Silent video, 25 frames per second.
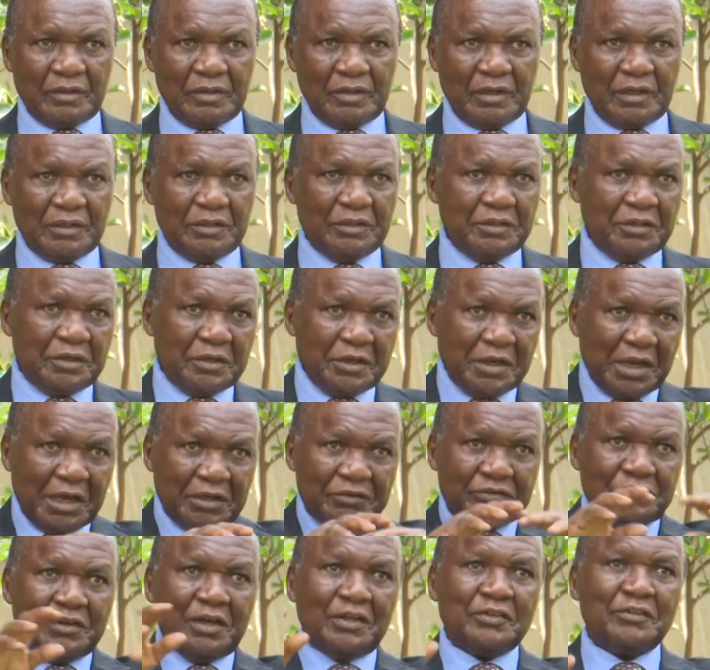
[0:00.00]
and in
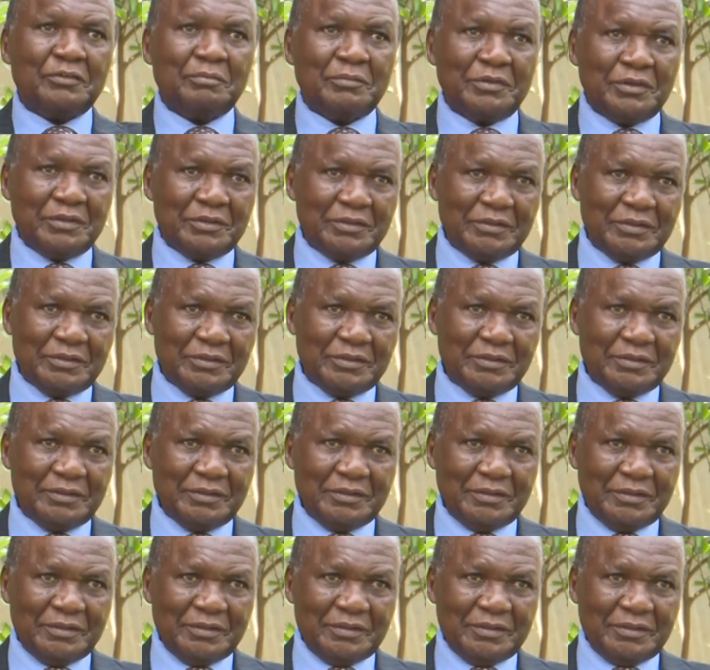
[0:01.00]
their judgment,
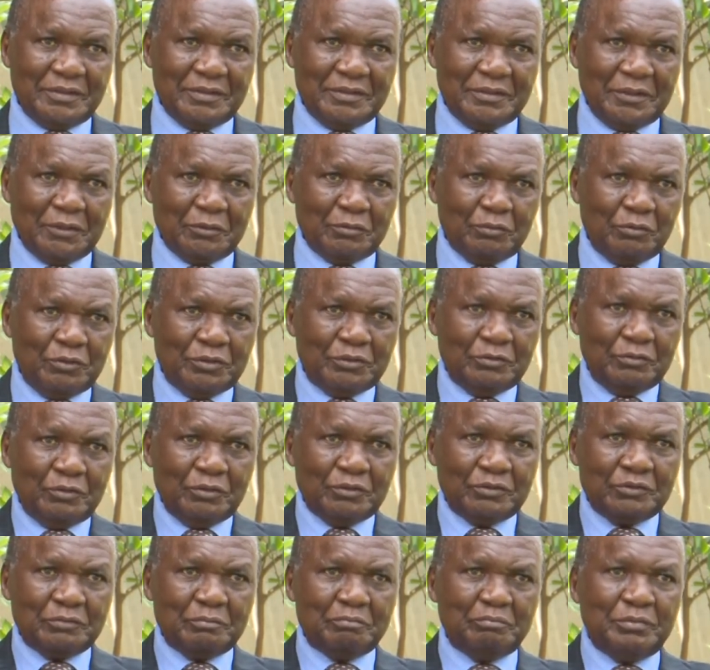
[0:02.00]
they thought it
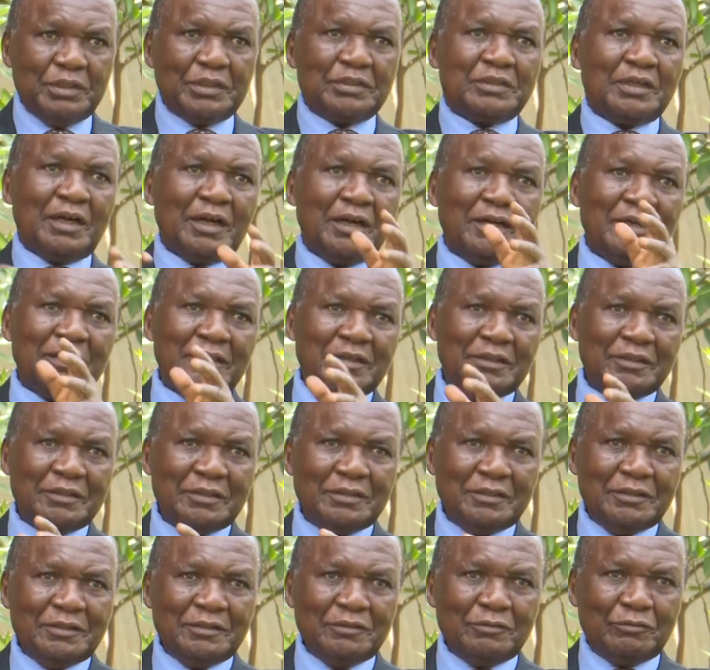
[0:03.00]
was better
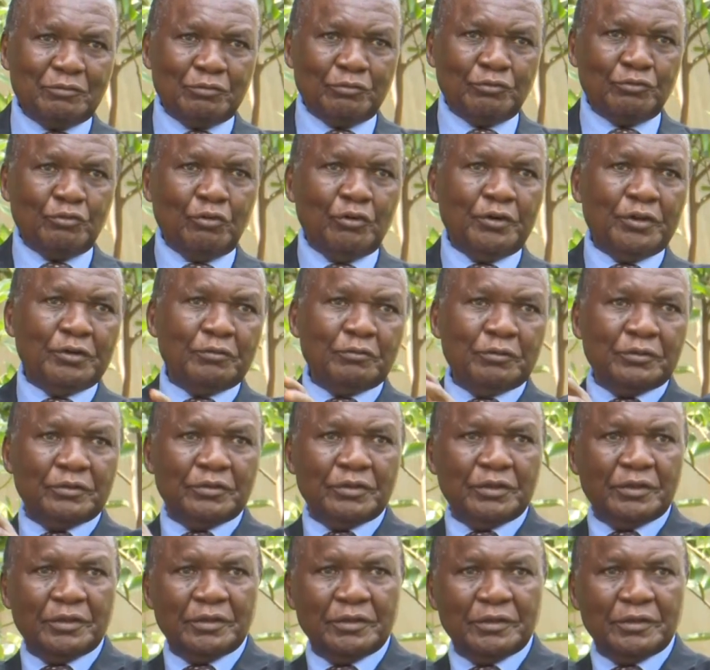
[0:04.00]
to join with